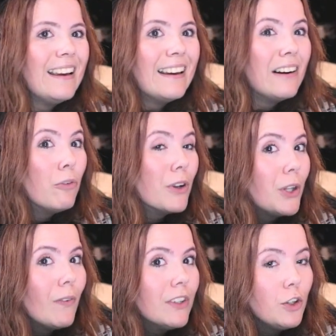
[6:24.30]
What do
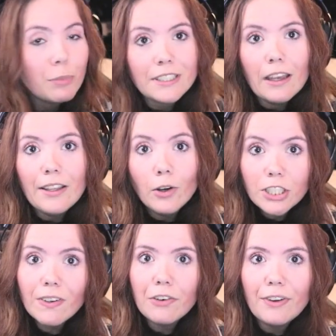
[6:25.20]
you want to do? But you also
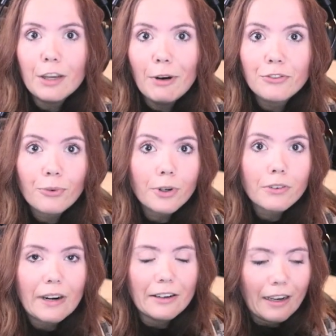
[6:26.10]
want to think about
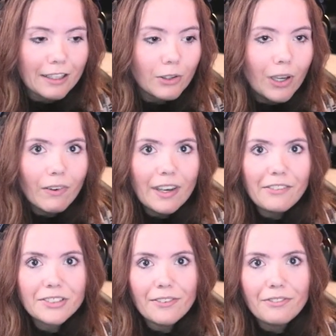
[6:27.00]
foreground. Like, do you want to have
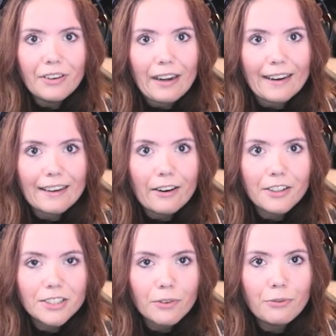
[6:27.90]
something like, there are
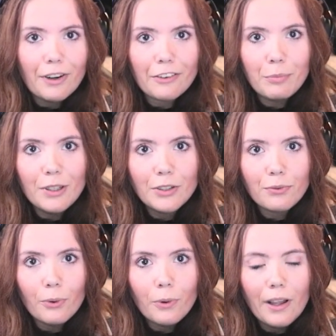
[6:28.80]
some very
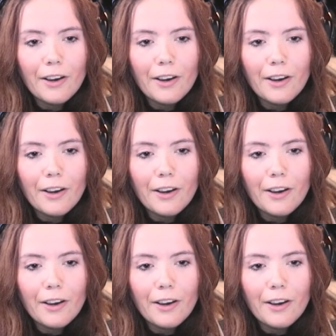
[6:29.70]
beautiful,